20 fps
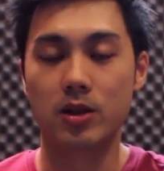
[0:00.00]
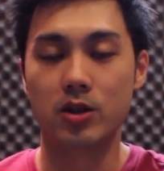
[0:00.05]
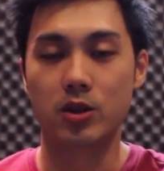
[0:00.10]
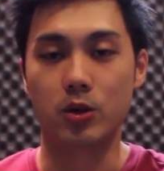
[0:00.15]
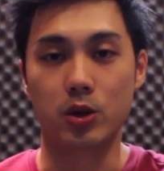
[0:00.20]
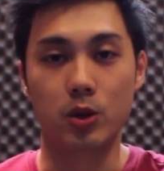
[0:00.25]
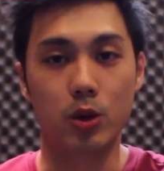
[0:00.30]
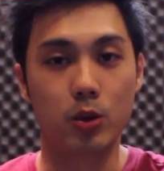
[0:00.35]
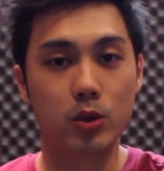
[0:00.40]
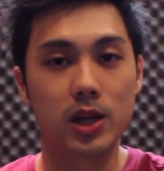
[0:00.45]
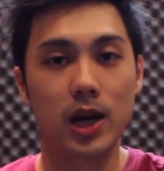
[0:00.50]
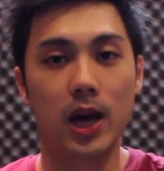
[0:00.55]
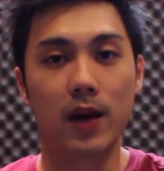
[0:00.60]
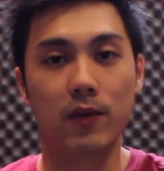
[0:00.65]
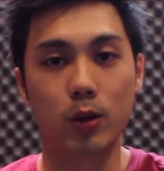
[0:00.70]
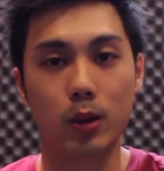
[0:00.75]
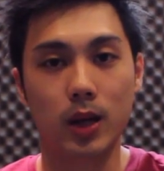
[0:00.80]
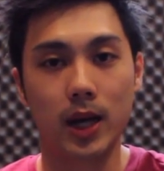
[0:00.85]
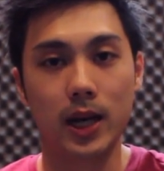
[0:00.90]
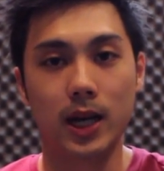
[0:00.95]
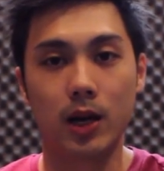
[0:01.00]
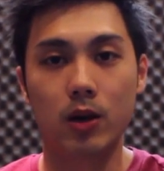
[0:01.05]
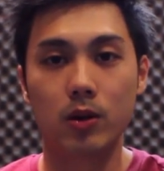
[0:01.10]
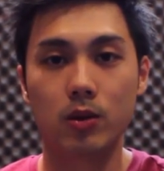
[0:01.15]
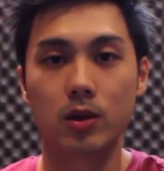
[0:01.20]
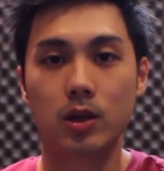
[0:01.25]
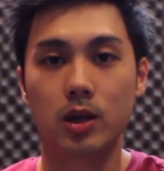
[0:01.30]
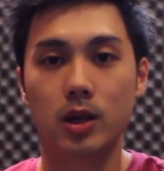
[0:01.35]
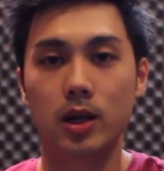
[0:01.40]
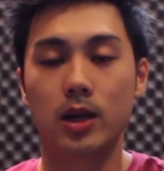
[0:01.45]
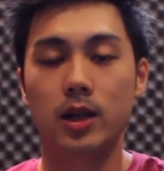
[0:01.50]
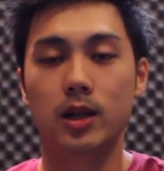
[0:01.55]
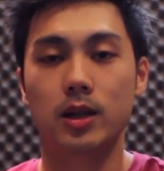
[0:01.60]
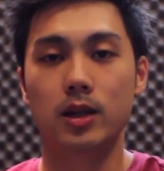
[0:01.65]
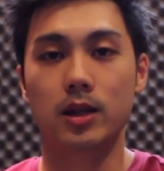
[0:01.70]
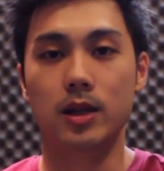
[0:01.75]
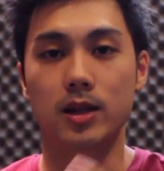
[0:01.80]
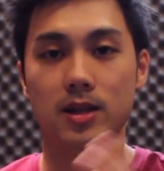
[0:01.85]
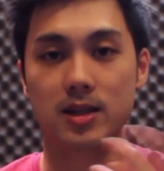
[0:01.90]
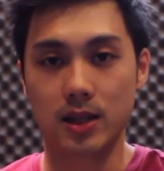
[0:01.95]
So you only have to line out
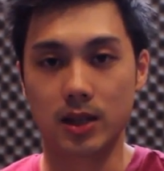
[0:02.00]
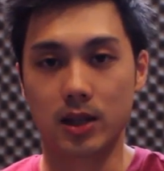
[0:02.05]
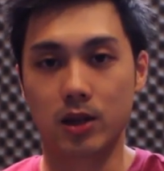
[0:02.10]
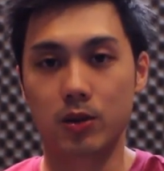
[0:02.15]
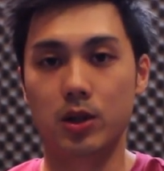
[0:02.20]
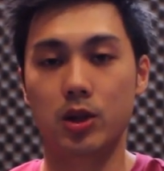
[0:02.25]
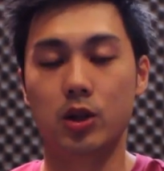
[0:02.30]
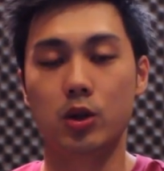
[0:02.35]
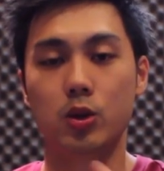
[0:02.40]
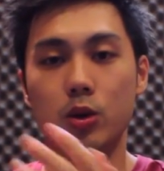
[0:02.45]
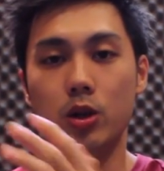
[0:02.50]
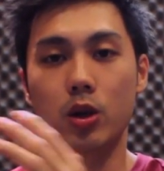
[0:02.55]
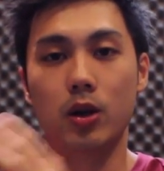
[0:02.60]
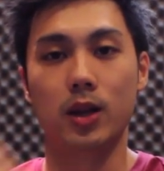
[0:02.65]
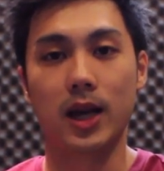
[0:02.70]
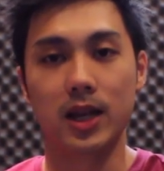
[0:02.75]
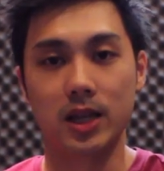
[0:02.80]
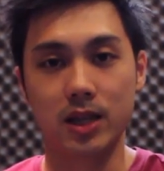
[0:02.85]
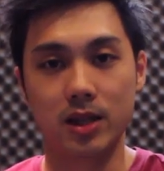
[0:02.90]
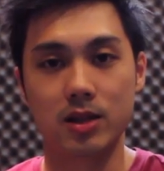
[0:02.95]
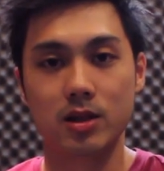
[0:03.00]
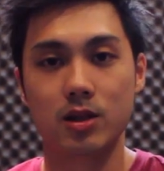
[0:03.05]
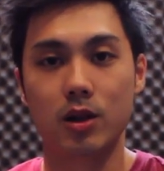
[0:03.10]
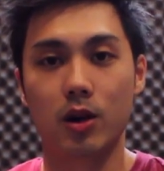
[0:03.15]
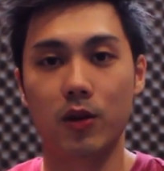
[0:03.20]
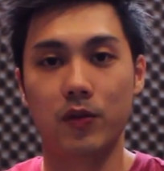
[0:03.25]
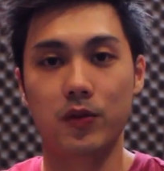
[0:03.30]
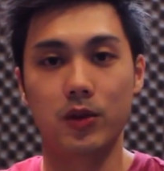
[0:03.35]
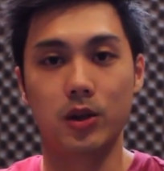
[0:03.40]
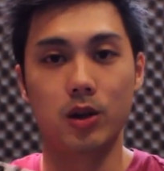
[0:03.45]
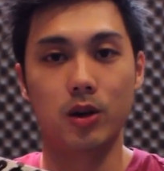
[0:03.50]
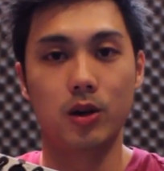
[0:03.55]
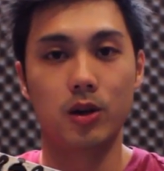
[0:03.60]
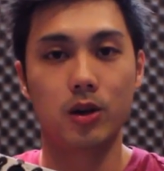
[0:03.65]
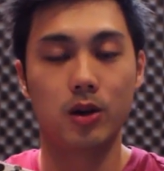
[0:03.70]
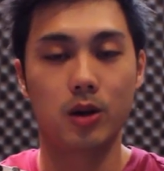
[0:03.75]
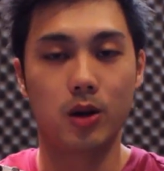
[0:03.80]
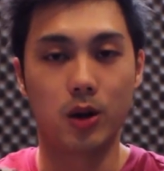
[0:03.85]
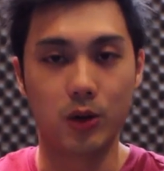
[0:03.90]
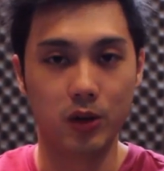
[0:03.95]
the signal into your line ins of your
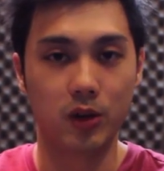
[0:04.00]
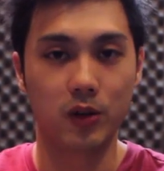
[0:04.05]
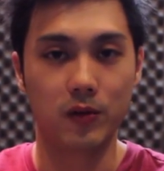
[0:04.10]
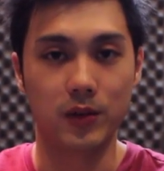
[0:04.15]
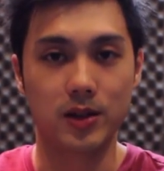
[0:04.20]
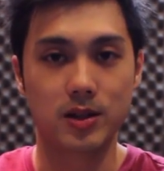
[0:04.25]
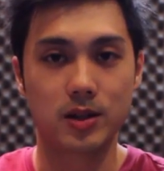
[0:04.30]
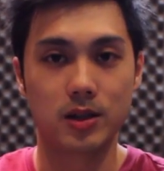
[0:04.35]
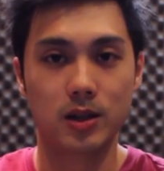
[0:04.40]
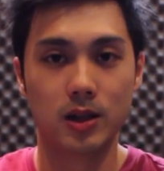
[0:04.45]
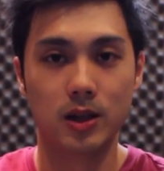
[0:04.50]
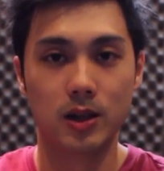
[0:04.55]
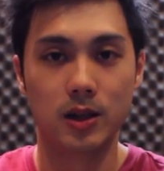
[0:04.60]
audio interface.